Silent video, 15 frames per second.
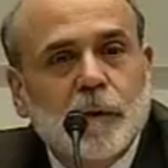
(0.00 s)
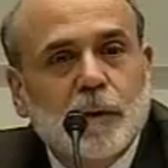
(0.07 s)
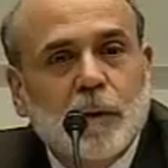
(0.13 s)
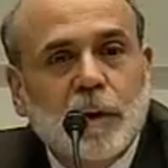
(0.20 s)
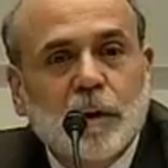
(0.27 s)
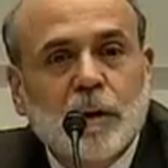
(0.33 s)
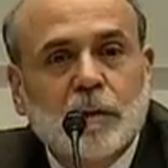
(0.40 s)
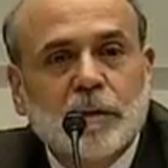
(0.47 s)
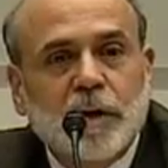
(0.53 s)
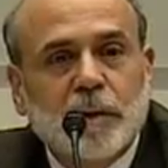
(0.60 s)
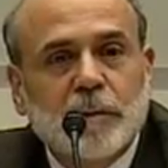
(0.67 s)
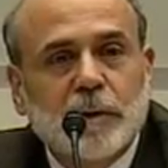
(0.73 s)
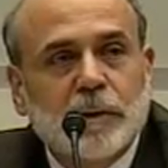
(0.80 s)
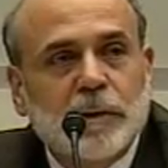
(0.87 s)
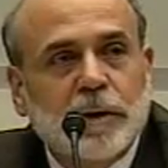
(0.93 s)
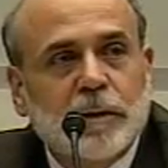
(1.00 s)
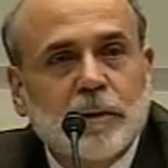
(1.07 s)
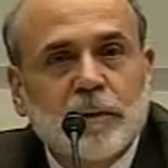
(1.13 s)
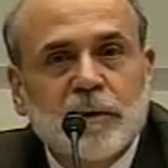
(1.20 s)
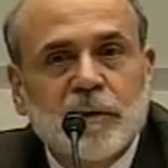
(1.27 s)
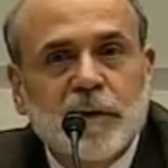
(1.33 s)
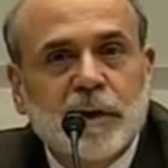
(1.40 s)
Quite a long time ago. I don't
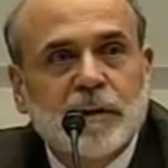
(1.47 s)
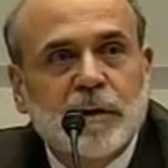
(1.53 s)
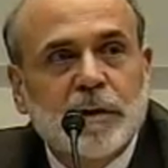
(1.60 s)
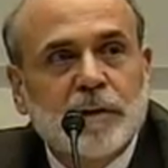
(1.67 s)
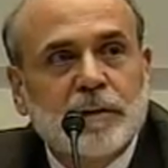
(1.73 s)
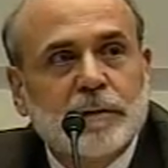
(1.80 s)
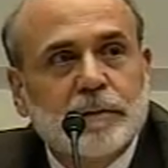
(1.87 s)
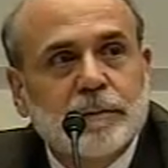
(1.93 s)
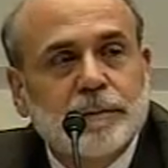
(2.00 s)
know the exact date.